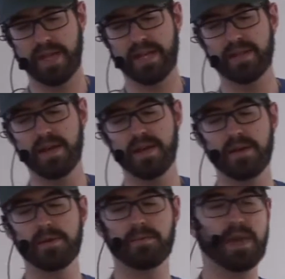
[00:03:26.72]
that
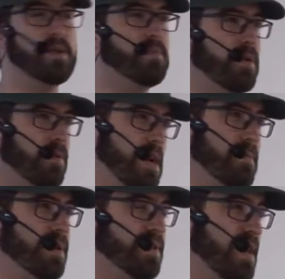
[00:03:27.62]
we
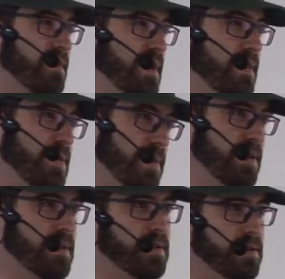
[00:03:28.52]
programmers have a
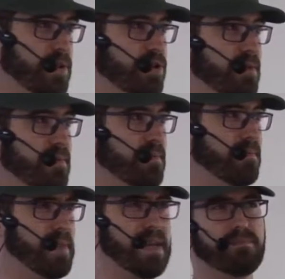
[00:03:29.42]
limited cognition,
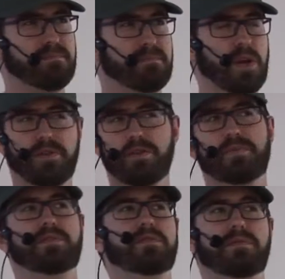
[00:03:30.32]
like all
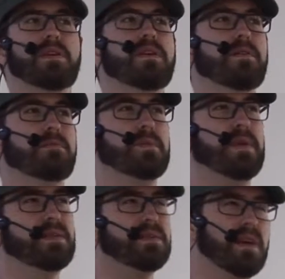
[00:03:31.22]
humans do. We
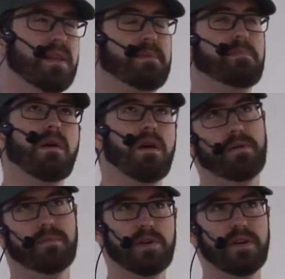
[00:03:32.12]
may say that,
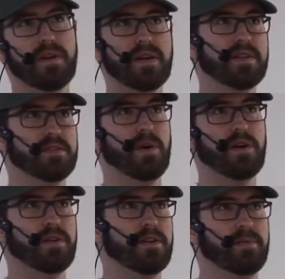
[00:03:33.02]
we're
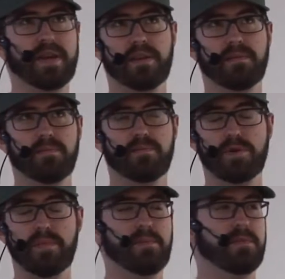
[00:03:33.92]
smarter, we can
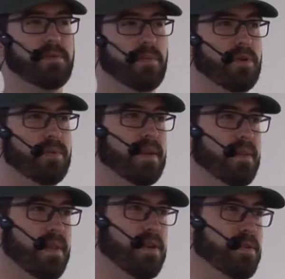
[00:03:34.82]
remember more, we can
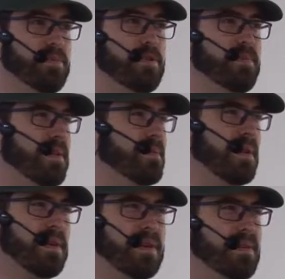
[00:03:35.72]
learn more, but
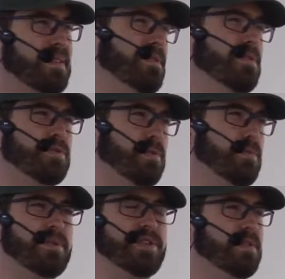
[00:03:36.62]
that's not true.
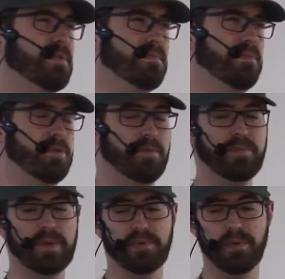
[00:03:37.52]
We're just normal
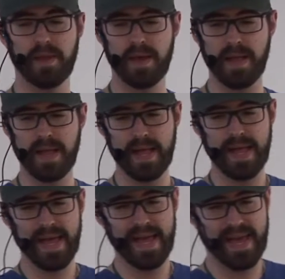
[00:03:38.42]
people.
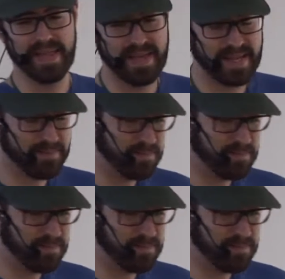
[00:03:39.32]
And that